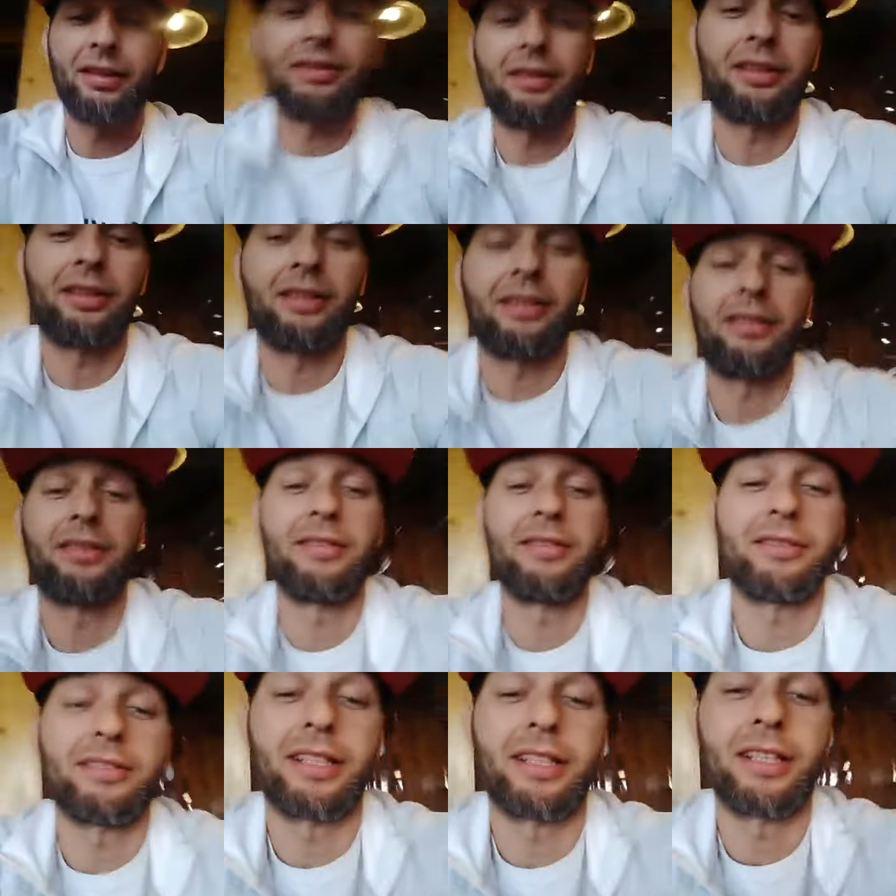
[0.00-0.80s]
Now
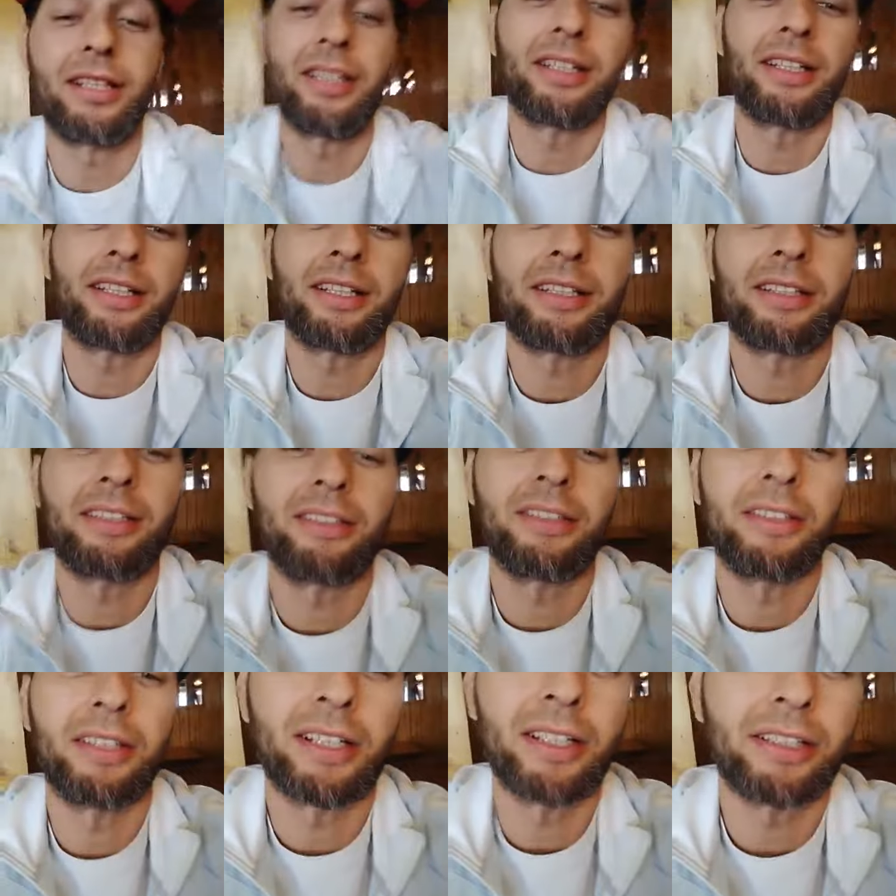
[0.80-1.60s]
you
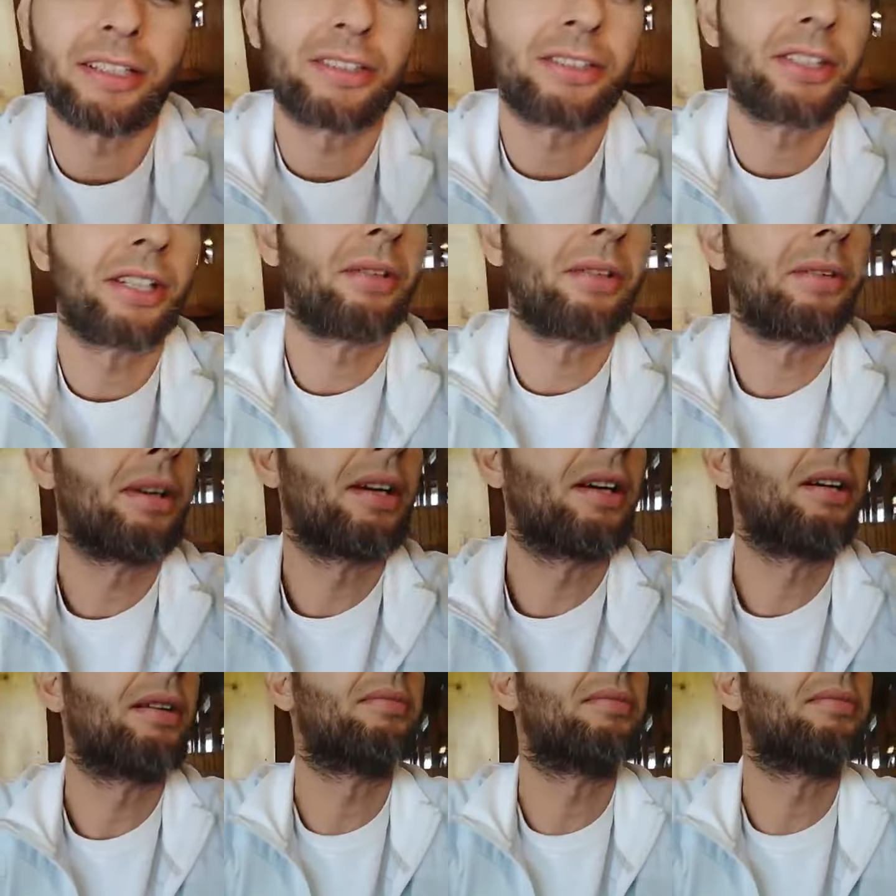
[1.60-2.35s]
gotta show up.